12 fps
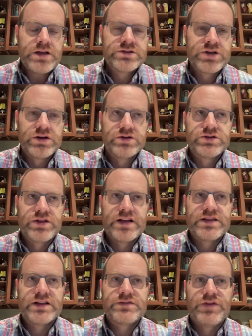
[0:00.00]
So
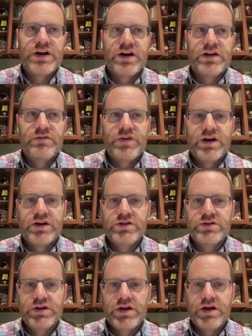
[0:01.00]
that's very,
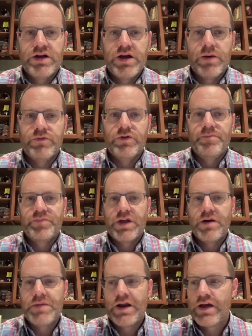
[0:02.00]
very helpful.
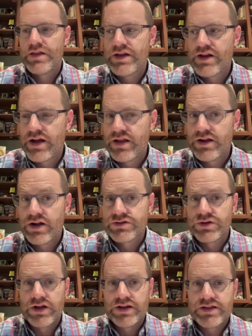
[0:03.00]
And I
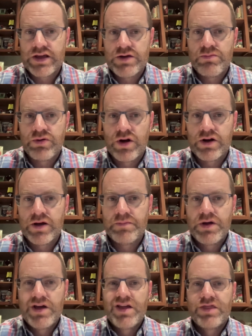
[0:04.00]
also like that you brought
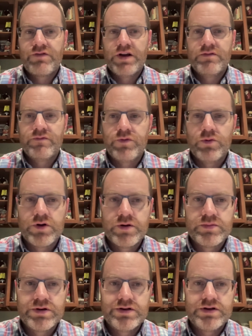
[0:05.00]
up
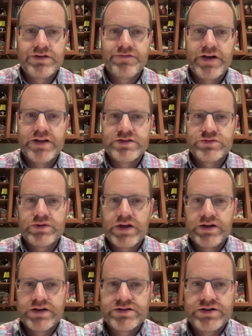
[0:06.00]
threat-informed defense
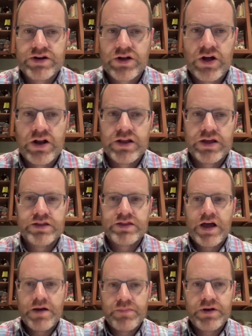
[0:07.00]
without necessarily calling it
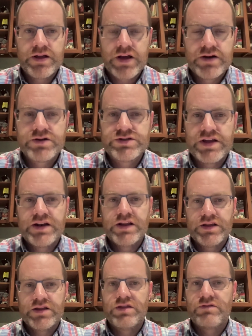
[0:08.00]
that, but like
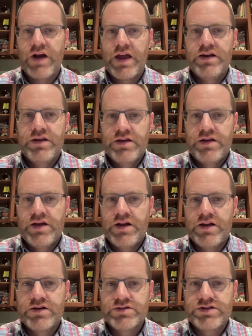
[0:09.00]
understanding threat
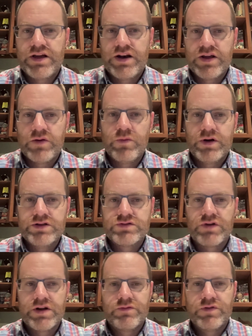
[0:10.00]
and understanding what is
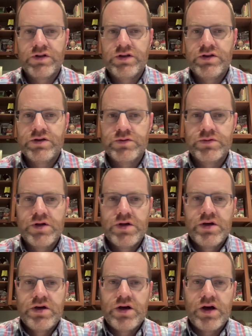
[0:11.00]
right for you,
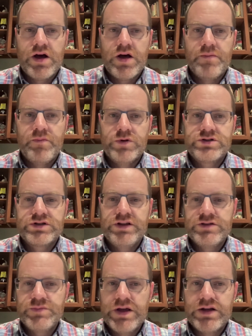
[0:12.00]
which leads me